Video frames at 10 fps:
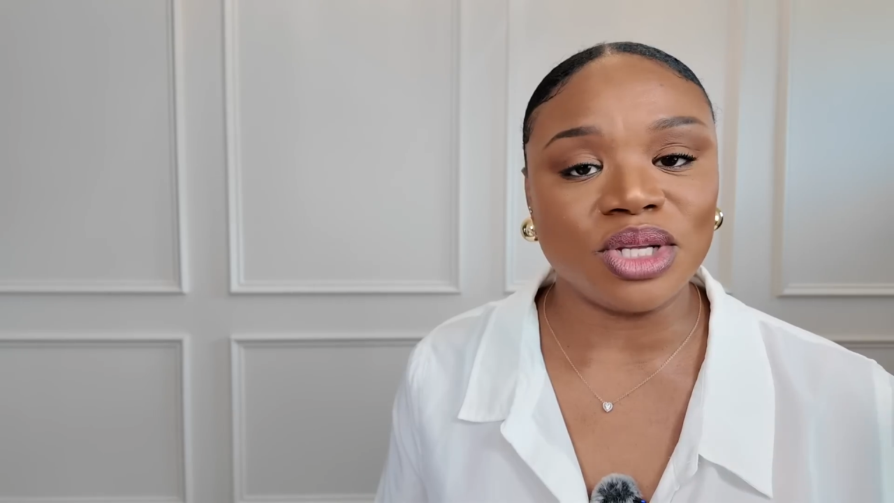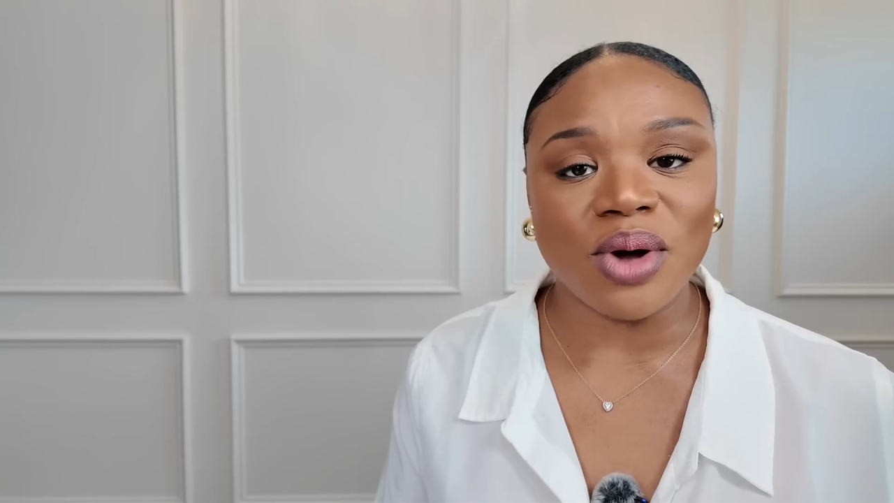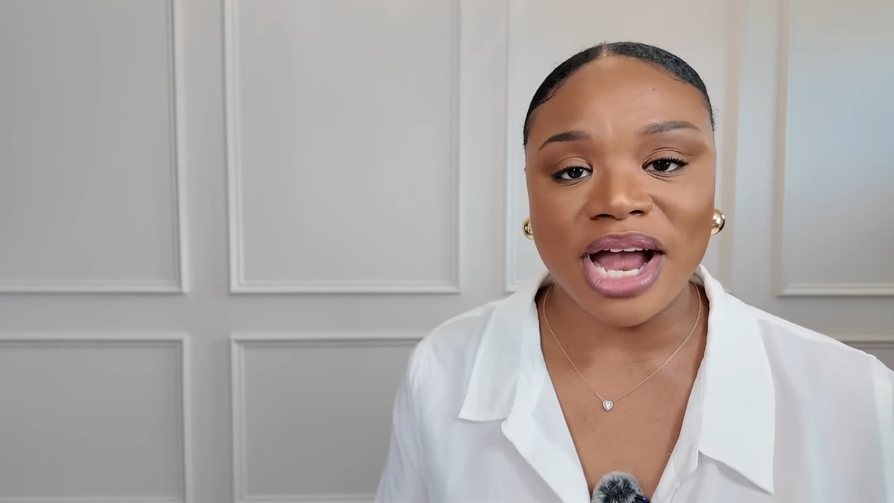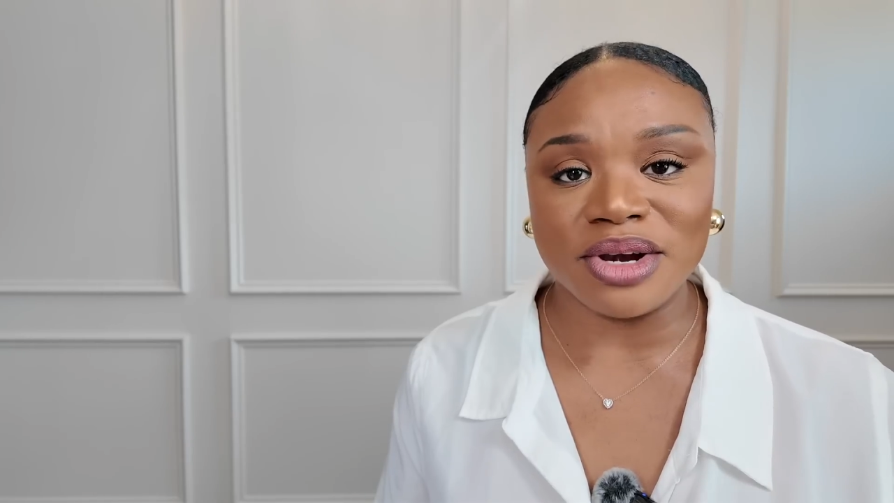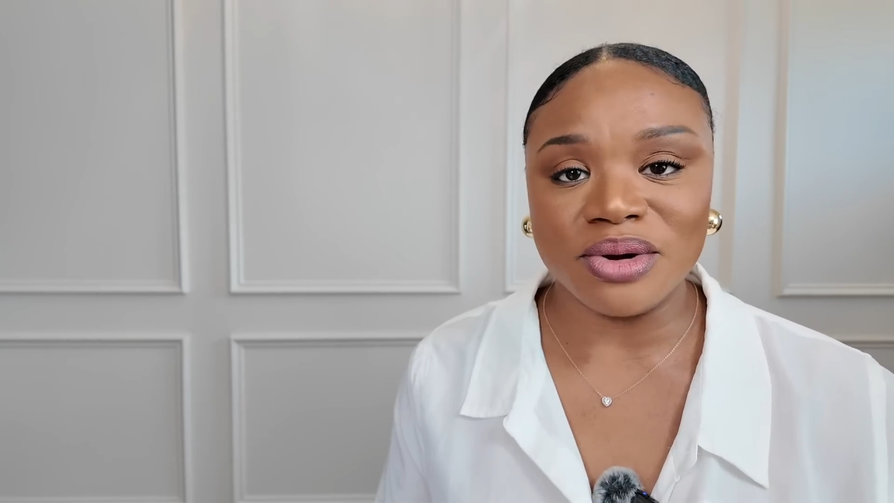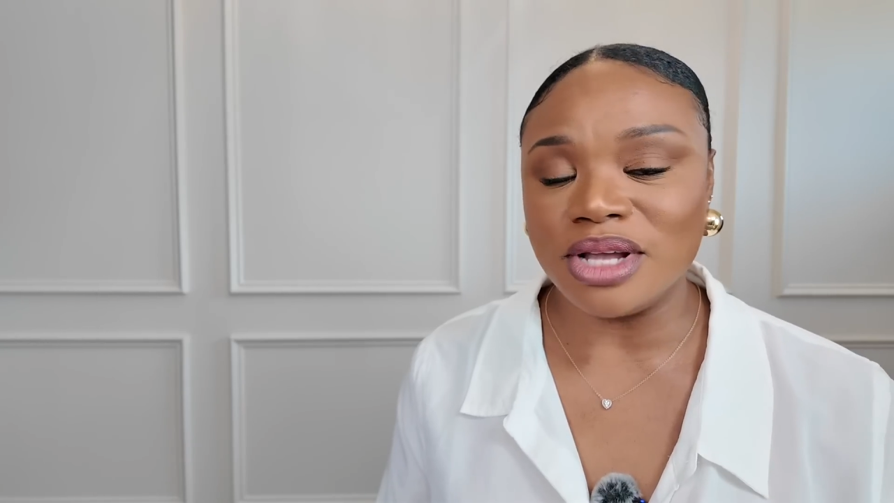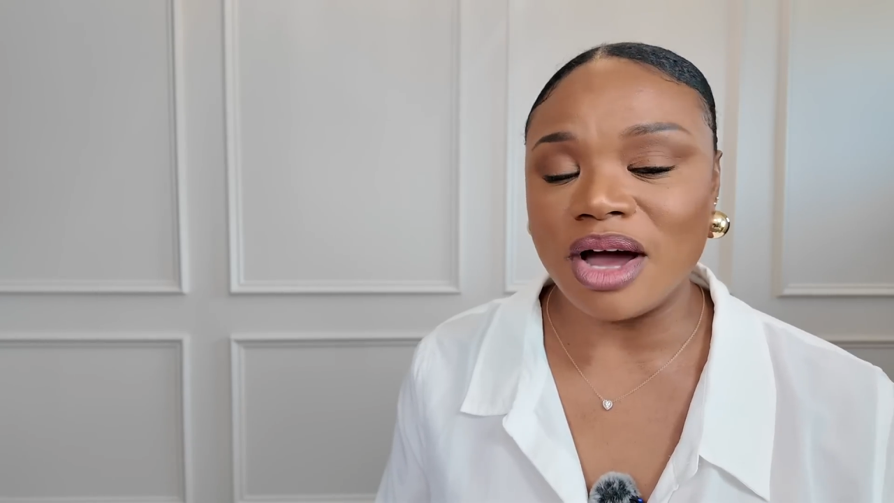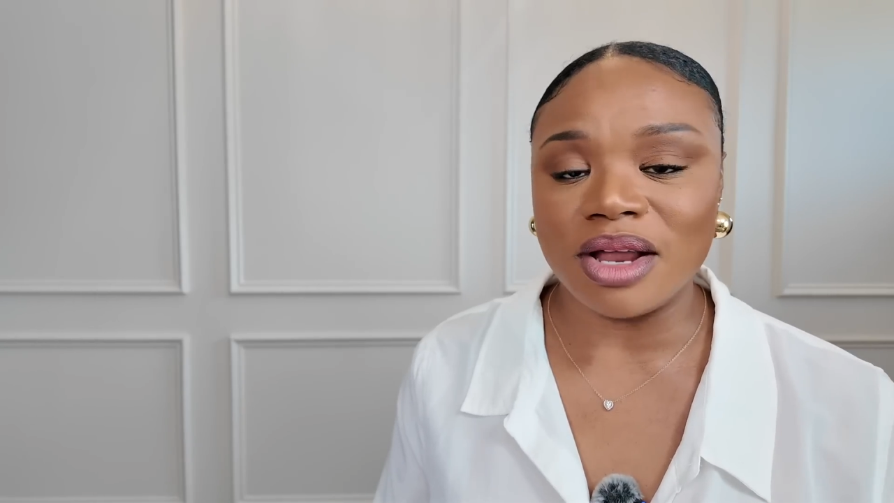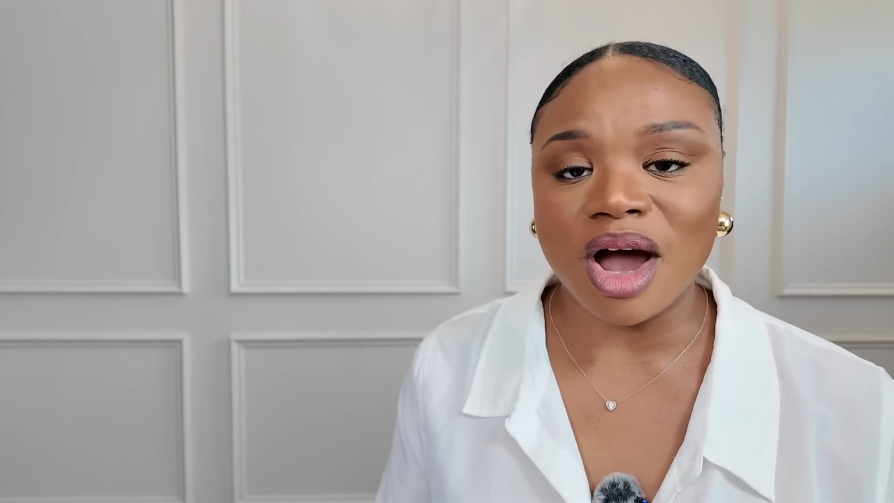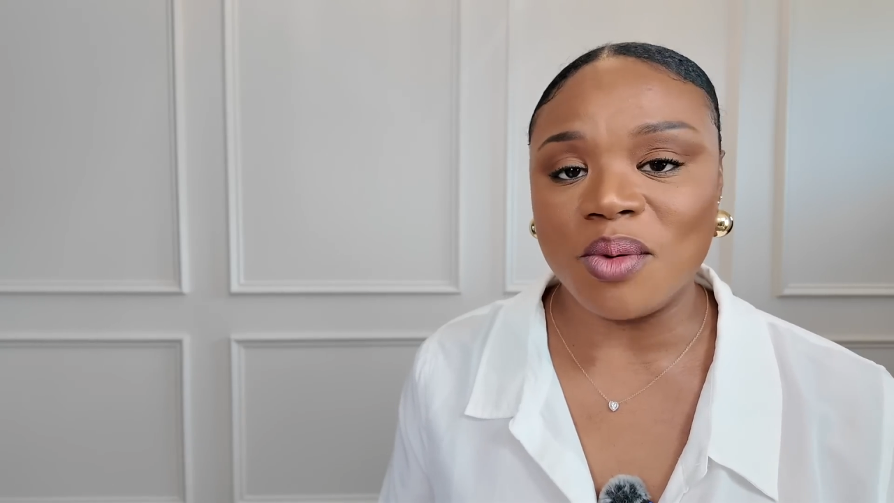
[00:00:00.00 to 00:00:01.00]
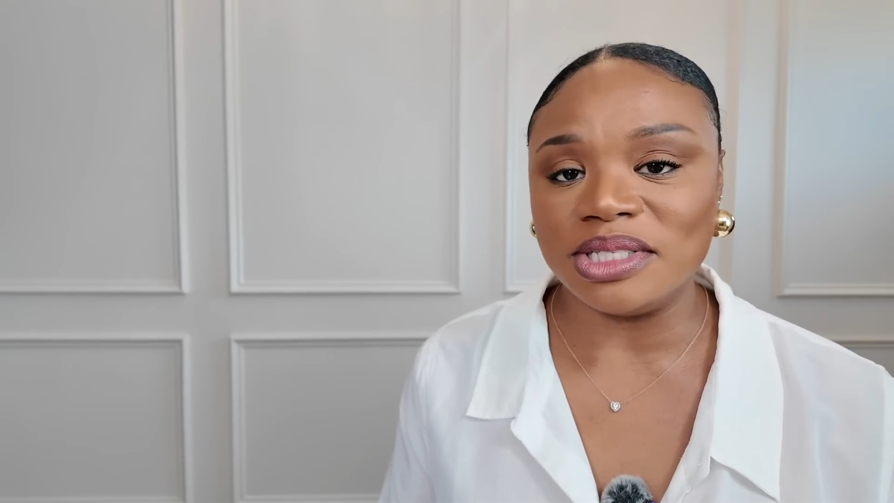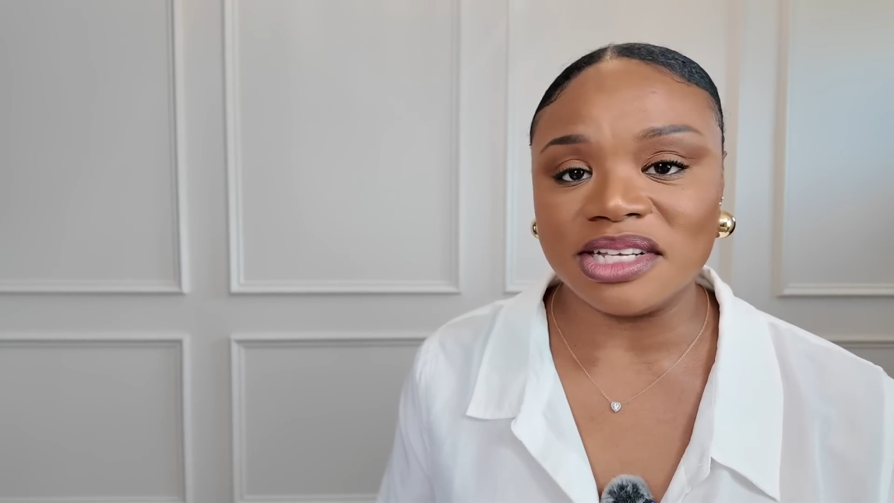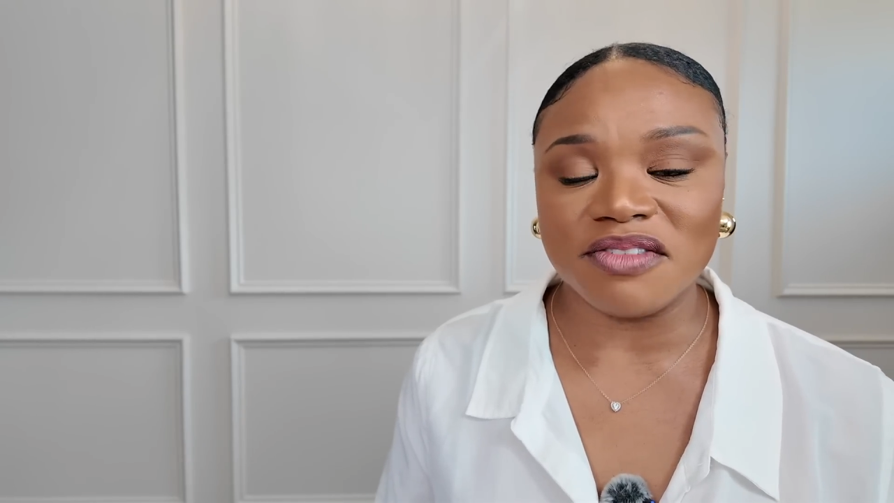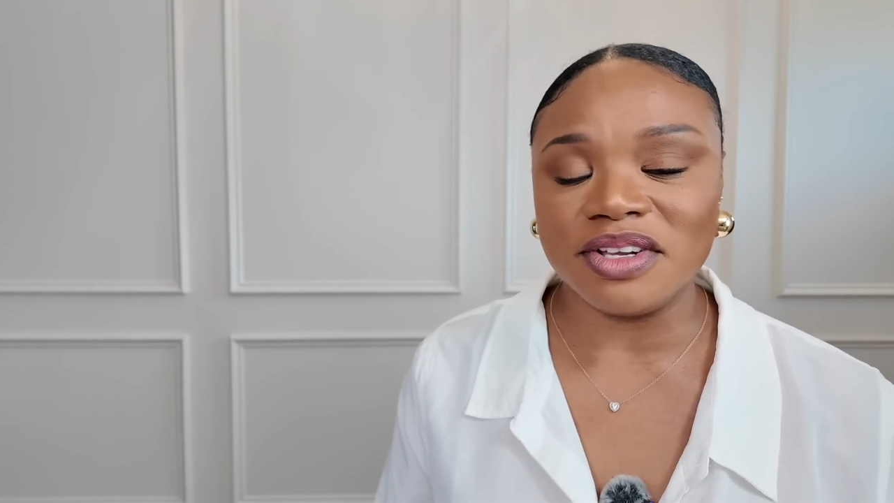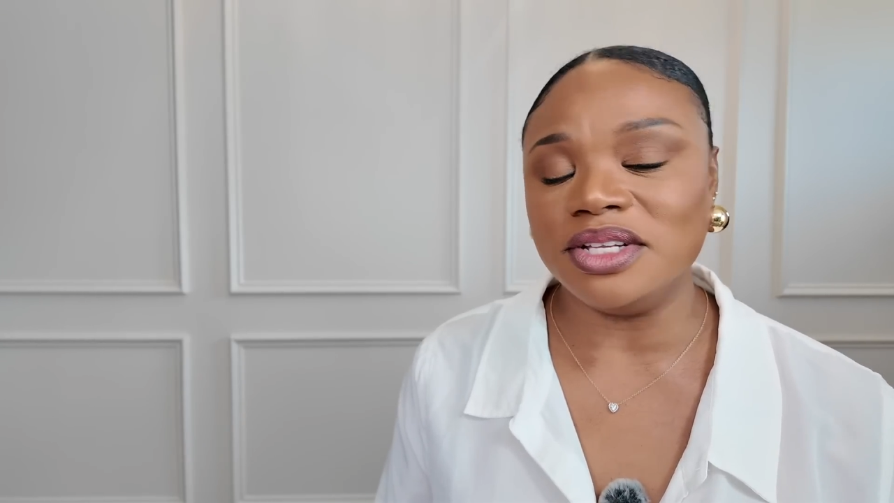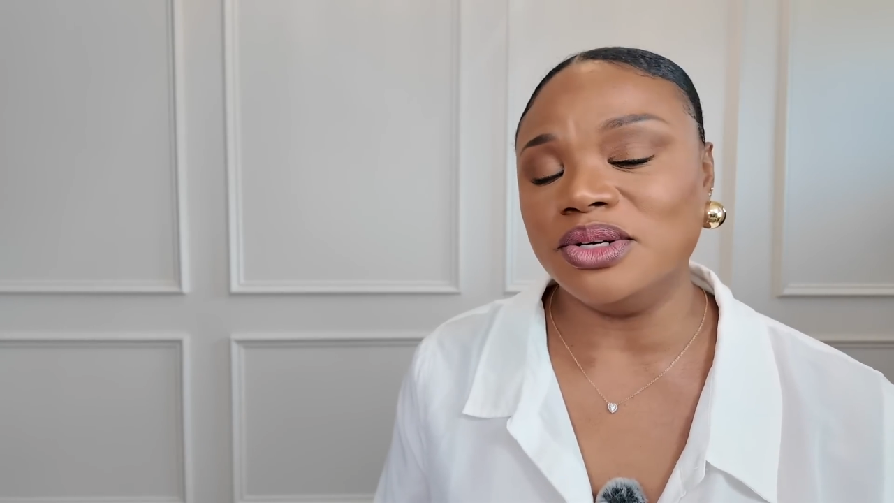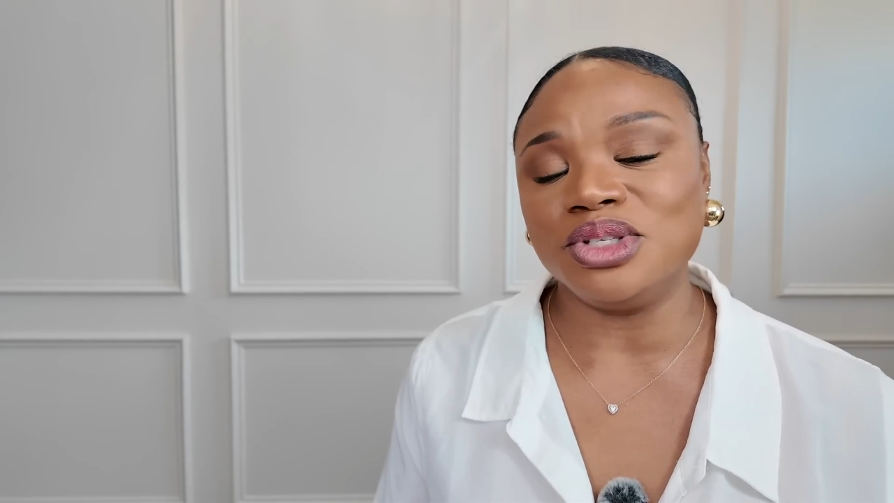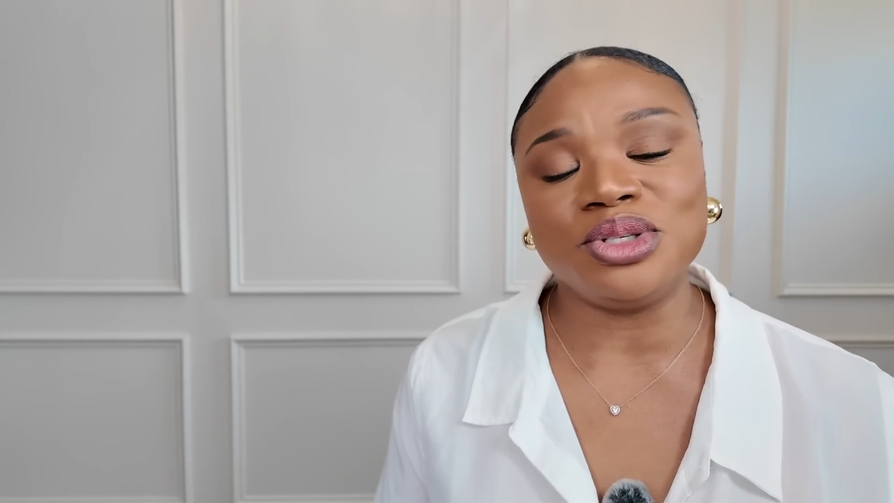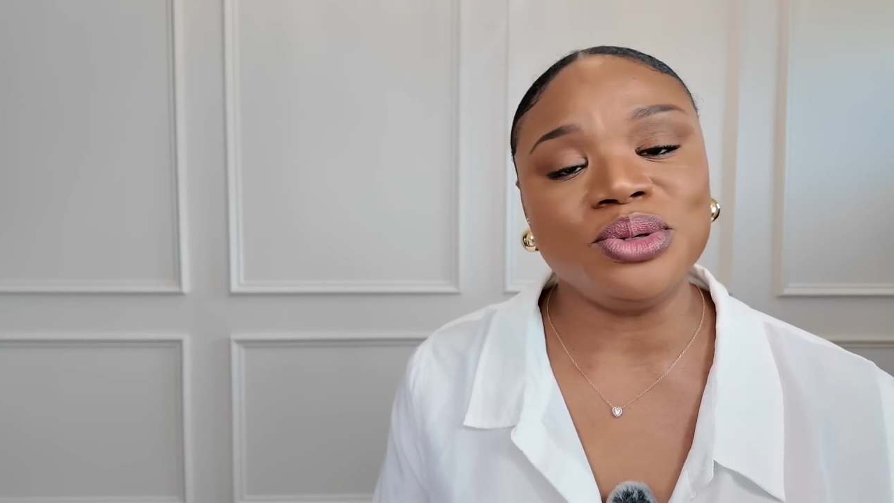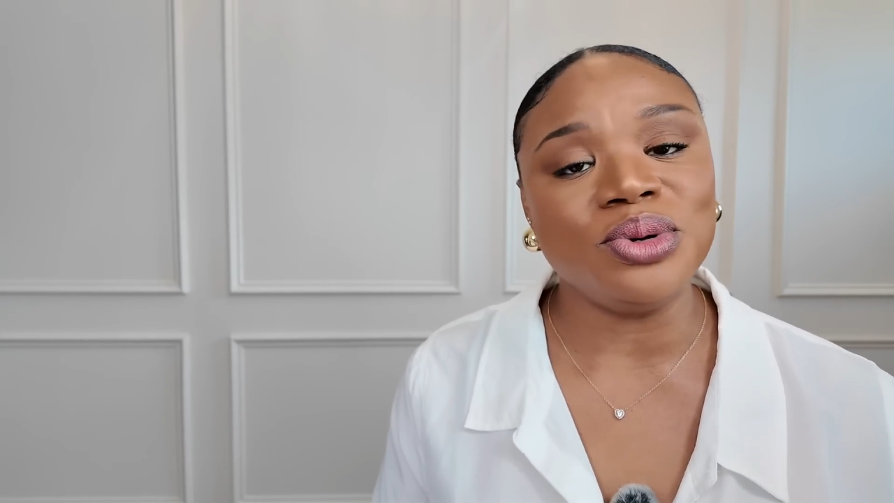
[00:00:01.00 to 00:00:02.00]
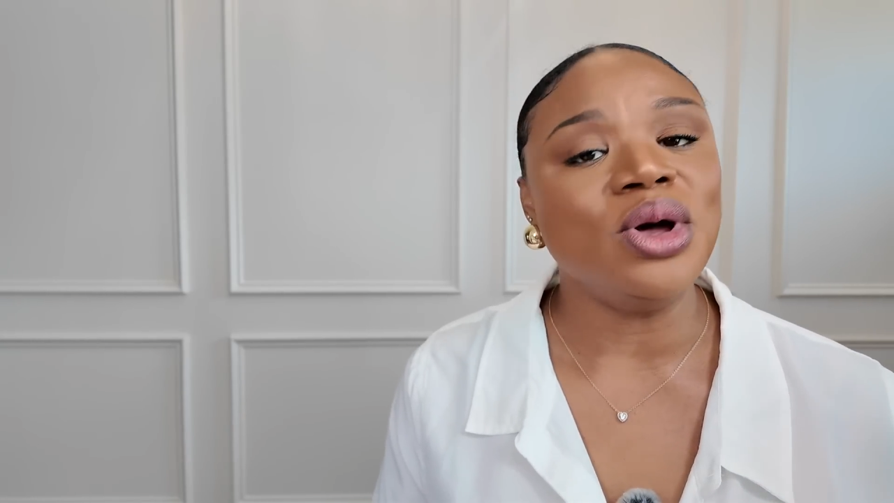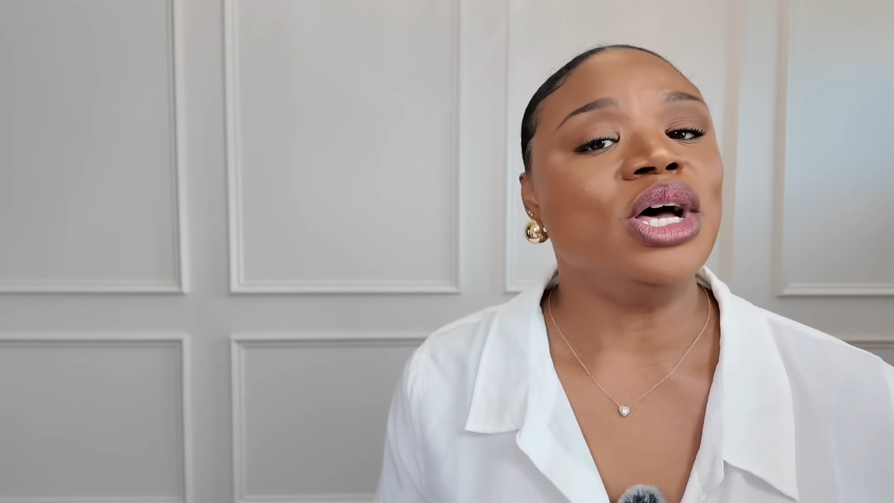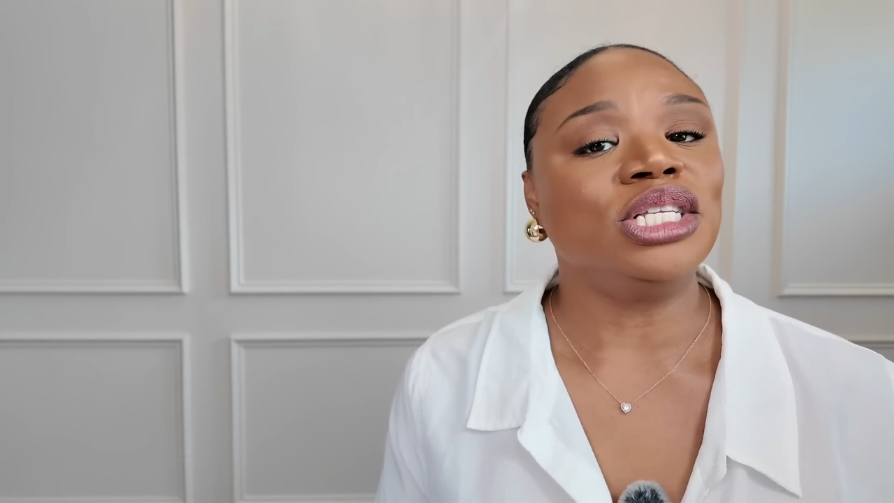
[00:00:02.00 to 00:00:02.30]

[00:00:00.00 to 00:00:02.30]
so I know y'all are always looking for deals too,